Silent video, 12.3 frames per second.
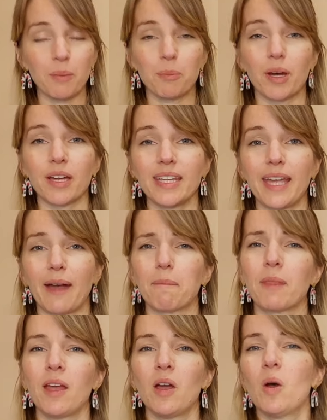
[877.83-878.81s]
But yeah,
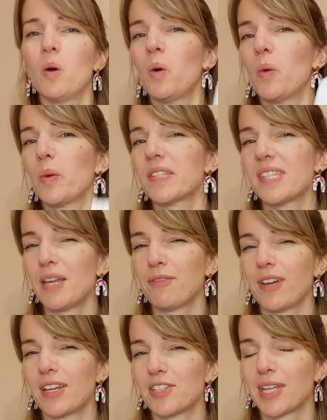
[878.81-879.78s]
we'll see if
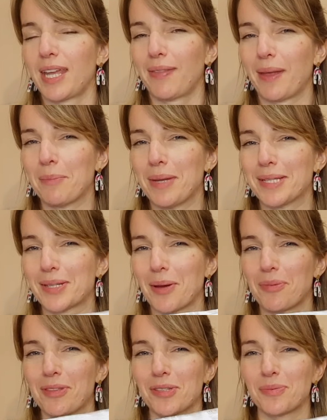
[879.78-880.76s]
I actually get that made
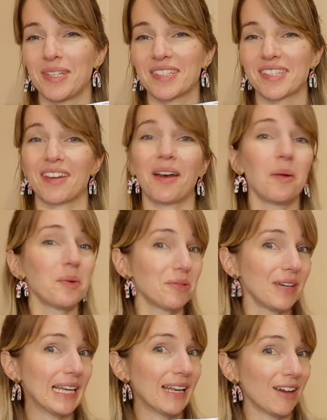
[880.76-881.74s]
up this winter. I would
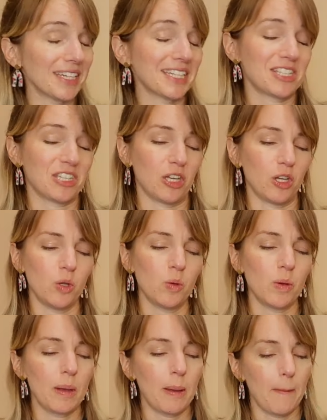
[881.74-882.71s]
really like to,
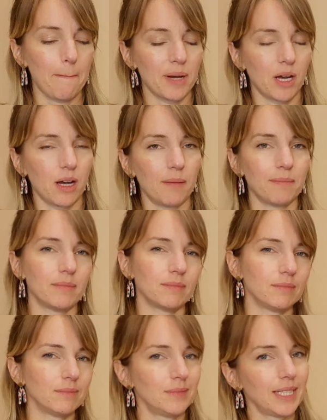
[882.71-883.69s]
but
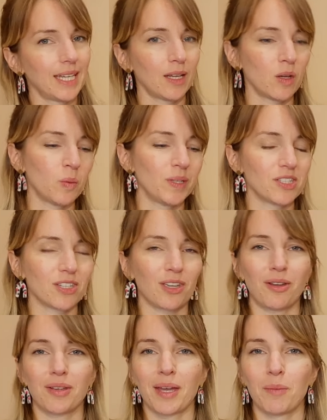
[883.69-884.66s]
making a winter
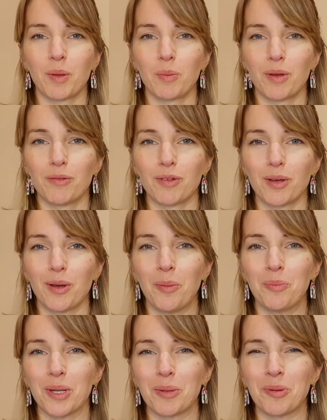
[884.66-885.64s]
coat can be a bit of a
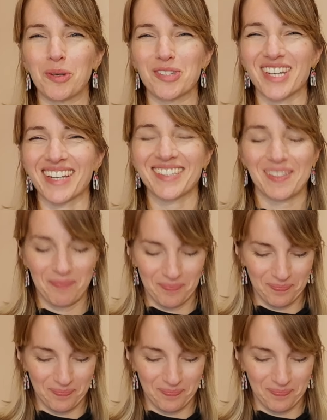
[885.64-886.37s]
big project.